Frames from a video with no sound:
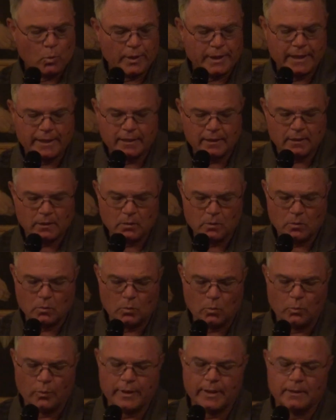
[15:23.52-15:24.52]

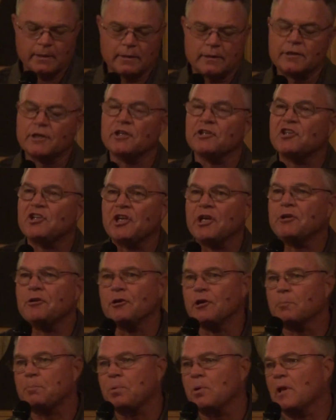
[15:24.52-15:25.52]
We
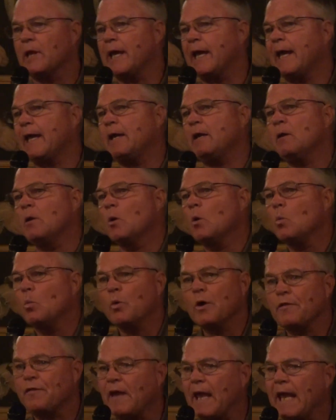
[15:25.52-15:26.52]
continue to play
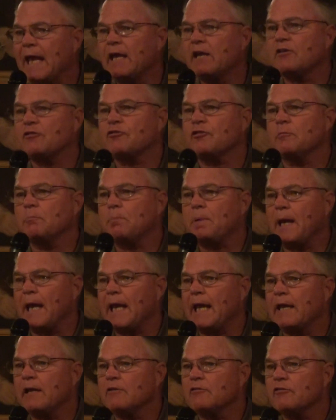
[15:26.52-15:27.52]
with aches and
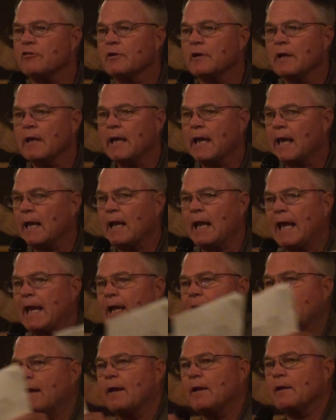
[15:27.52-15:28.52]
pains, and I
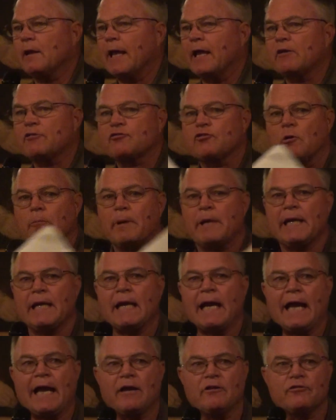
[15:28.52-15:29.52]
got like so
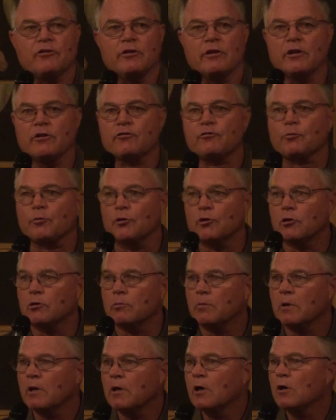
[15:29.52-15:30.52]
many guys in this
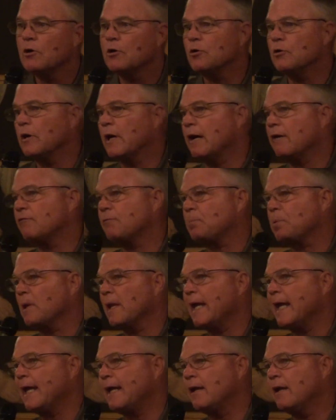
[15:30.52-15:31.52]
room who have
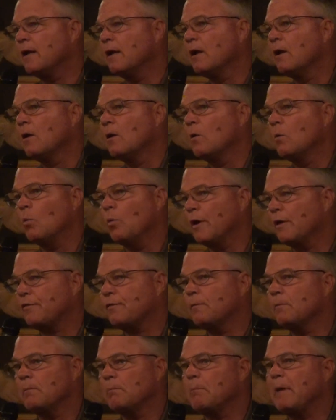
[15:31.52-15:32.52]
played
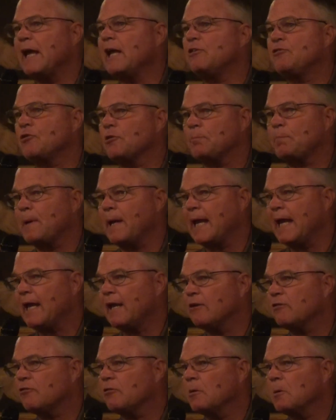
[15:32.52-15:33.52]
with major
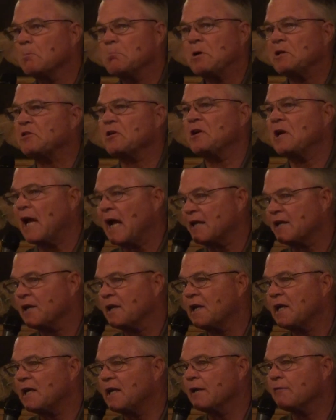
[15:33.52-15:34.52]
pains, but they're not
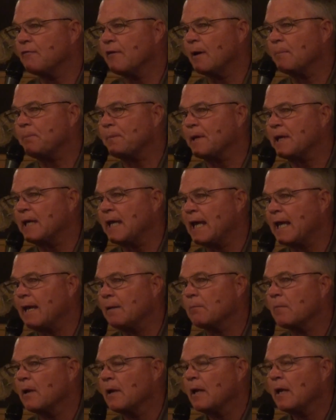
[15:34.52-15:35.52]
going to give up the
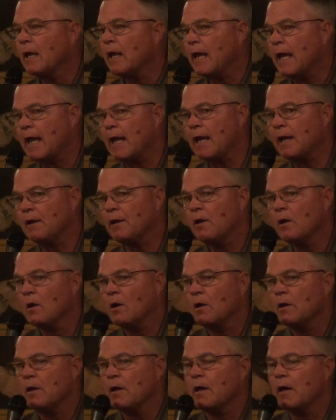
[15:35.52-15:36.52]
game.
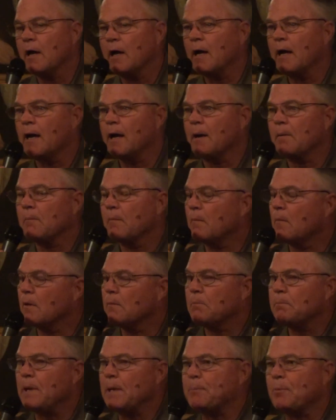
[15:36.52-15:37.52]

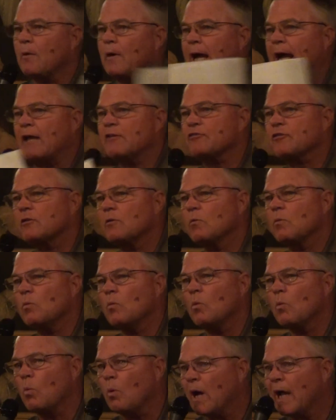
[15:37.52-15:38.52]
And people
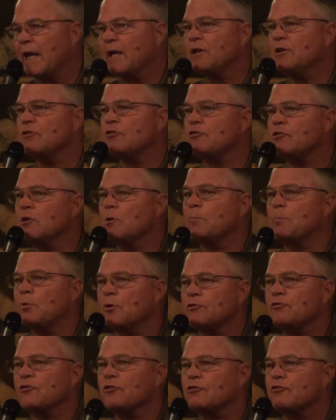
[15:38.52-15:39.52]
ask, why do you still
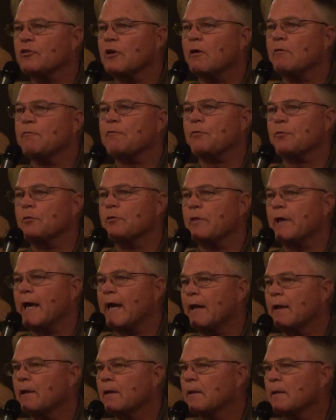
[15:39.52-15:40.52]
put yourself through
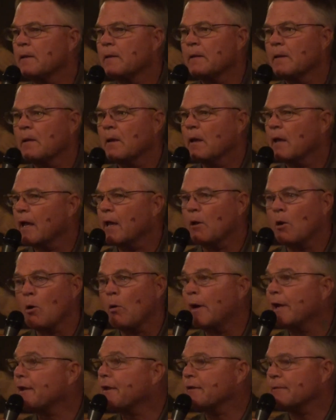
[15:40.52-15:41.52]
that? And
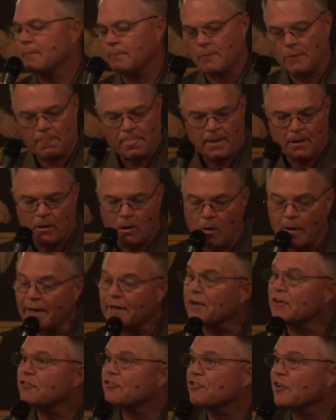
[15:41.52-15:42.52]
all
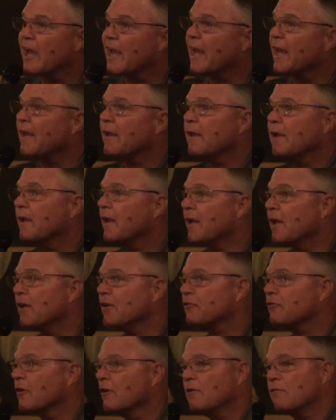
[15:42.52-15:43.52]
I can say
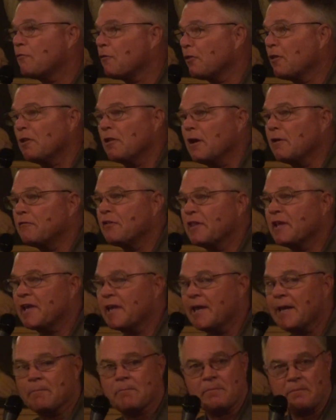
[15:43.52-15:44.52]
is for the love of the
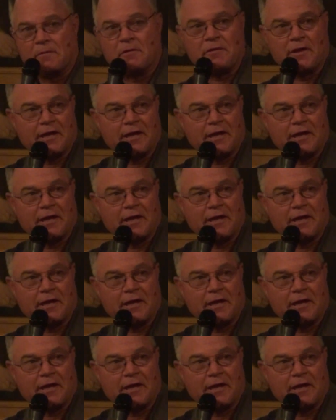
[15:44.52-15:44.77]
game.